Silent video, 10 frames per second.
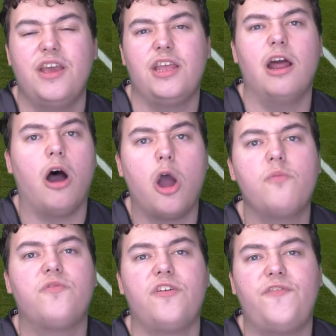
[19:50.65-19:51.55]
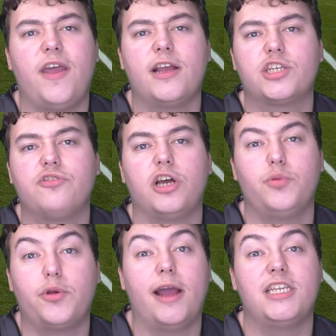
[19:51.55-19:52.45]
you know, hopefully, fingers crossed,
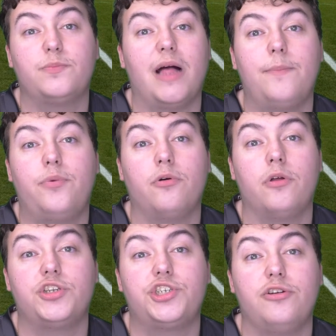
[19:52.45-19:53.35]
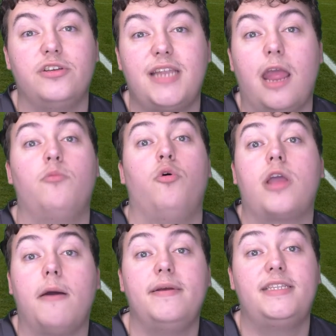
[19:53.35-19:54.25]
we'll go into Blackpool on Tuesday and we'll
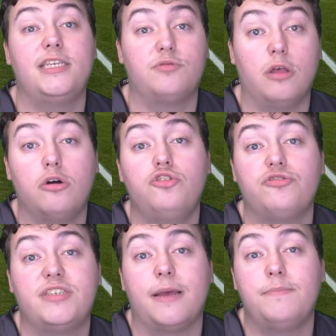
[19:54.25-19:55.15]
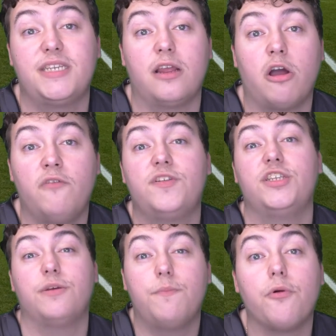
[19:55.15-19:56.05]
go into this with 110%
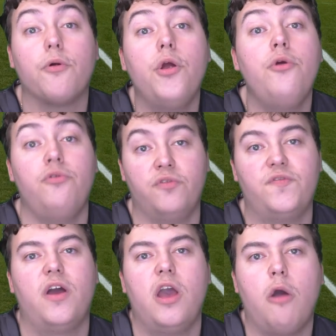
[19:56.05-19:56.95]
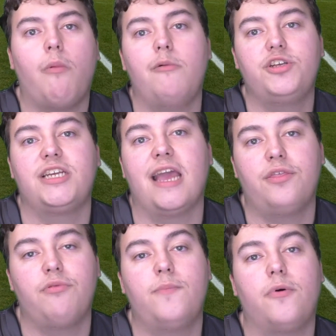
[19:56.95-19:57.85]
confidence and prove why we should get
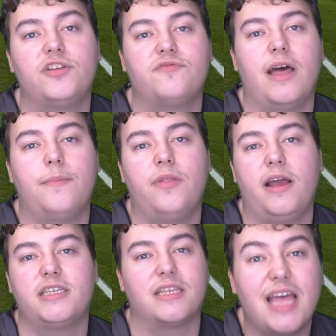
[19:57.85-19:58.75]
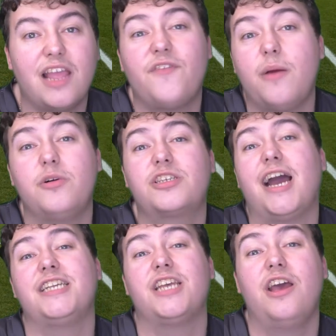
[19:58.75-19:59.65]
3 points from that place. So thank you very much,
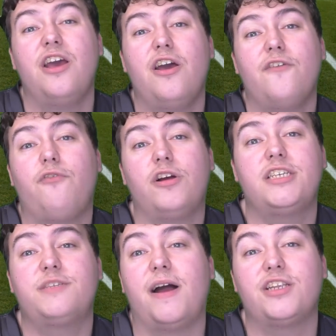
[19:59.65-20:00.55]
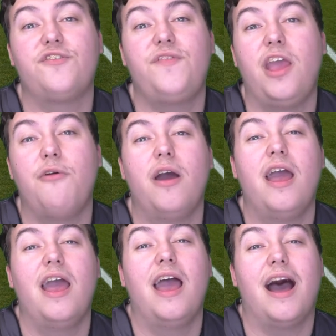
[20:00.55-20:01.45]
guys, for watching this match review.
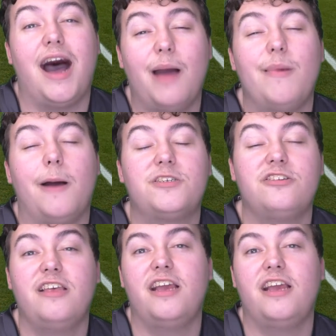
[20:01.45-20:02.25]
I'm absolutely